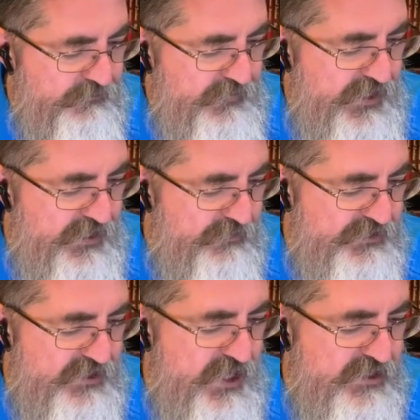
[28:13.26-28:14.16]
kingdom as
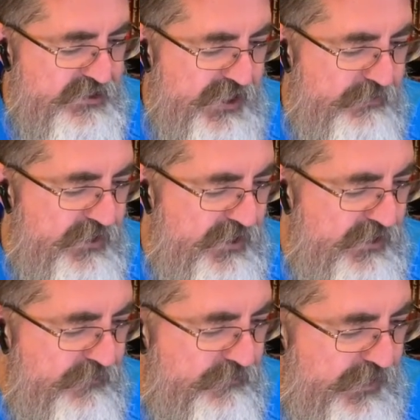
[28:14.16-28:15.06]
a concept.
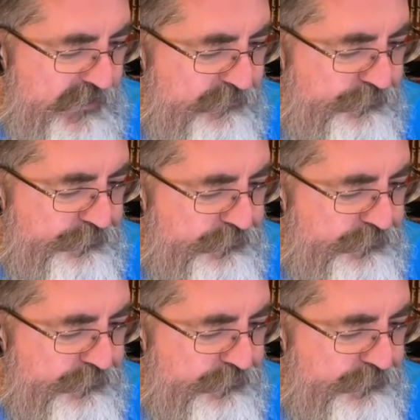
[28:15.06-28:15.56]
But